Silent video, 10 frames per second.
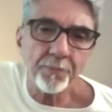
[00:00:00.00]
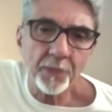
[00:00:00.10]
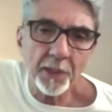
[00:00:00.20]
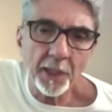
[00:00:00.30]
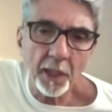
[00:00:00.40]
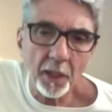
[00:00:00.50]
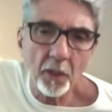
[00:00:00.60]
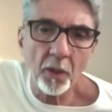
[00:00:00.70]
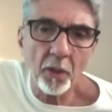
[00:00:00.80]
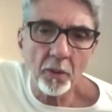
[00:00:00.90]
They are
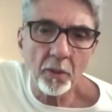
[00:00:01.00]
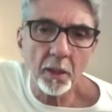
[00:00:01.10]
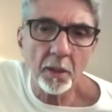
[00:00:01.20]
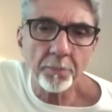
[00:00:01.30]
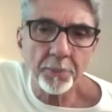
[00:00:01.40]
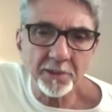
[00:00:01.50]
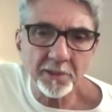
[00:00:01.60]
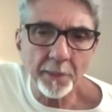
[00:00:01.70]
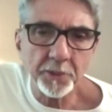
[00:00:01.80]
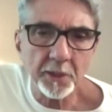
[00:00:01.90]
all
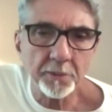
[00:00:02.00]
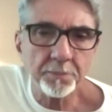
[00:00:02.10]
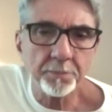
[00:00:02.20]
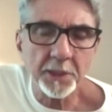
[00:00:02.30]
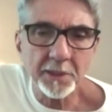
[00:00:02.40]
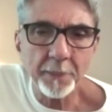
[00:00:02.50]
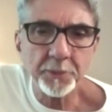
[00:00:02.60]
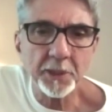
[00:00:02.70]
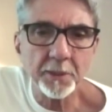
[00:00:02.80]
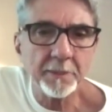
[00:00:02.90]
perception,
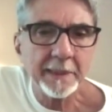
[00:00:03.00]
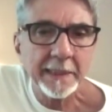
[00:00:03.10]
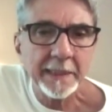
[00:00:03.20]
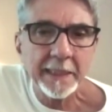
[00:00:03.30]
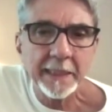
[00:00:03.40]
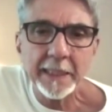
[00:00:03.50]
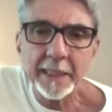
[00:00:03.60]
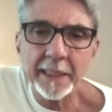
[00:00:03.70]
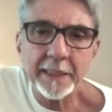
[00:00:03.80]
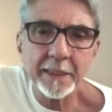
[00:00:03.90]

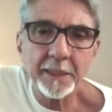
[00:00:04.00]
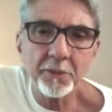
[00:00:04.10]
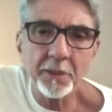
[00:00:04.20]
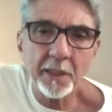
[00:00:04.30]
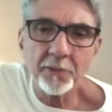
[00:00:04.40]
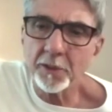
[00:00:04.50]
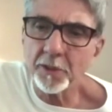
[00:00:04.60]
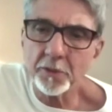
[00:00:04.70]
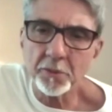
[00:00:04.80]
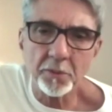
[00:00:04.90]
and you're never
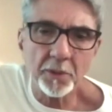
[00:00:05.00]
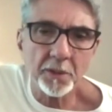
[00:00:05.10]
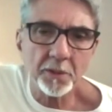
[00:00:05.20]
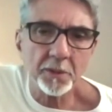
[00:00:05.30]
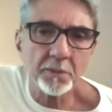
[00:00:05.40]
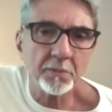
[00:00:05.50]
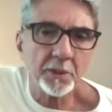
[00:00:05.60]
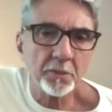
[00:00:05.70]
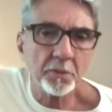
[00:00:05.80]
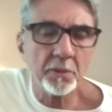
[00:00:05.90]
going to reach
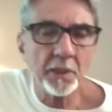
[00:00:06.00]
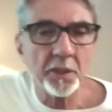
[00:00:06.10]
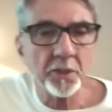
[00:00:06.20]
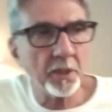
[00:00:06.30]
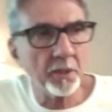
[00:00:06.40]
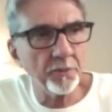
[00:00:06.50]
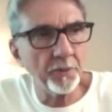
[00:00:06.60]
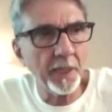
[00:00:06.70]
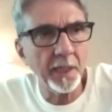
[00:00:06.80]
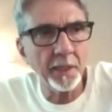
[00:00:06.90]
the true nature of
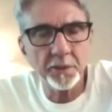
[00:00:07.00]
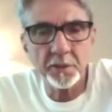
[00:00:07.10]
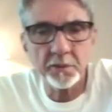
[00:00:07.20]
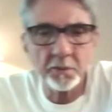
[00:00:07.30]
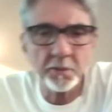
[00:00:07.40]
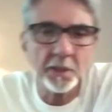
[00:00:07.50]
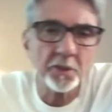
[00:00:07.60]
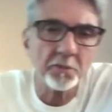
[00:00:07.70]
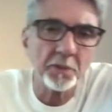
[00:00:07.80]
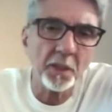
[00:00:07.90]
reality, true
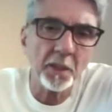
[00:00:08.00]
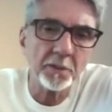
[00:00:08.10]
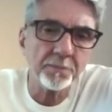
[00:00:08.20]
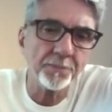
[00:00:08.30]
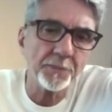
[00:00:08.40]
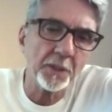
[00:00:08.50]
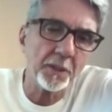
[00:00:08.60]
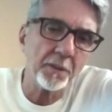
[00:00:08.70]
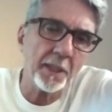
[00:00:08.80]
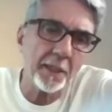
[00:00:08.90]
nature of God,
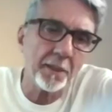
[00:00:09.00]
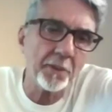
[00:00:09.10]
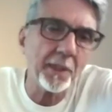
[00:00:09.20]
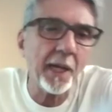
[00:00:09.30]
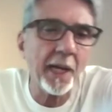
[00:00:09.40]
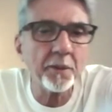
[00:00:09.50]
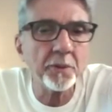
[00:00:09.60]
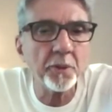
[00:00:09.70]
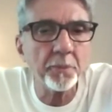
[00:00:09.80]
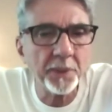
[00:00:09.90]
relying on
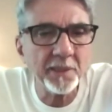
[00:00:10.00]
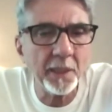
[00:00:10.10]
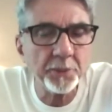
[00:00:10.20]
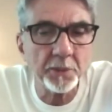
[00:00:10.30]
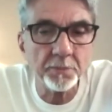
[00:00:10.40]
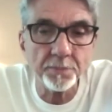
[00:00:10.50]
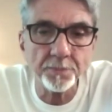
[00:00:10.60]
your perception.